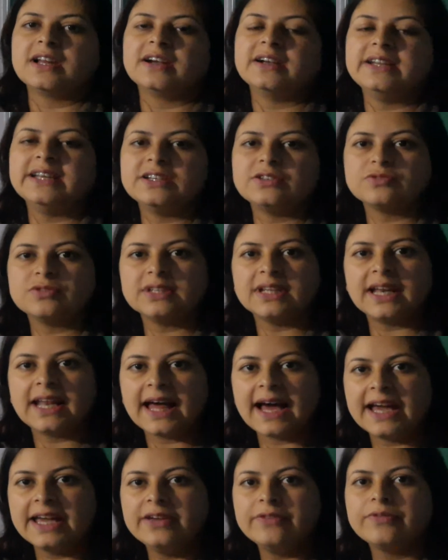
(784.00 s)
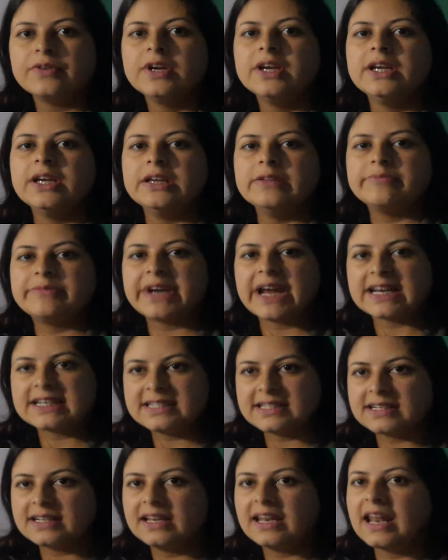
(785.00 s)
day-to-day life, in
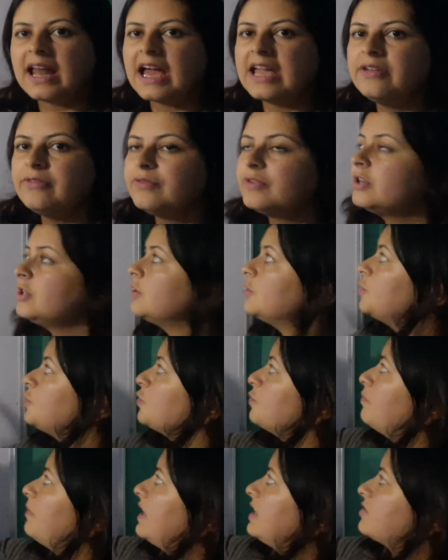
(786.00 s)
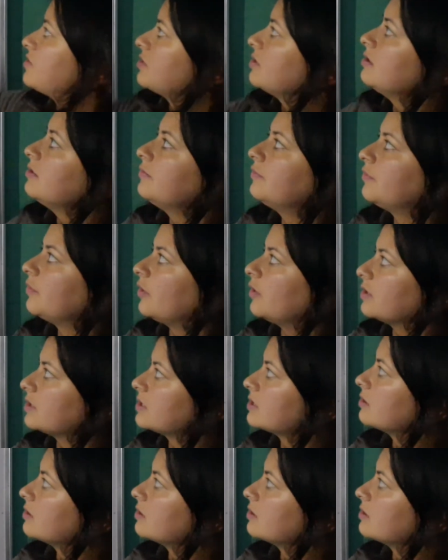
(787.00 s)
practical life, to measure force?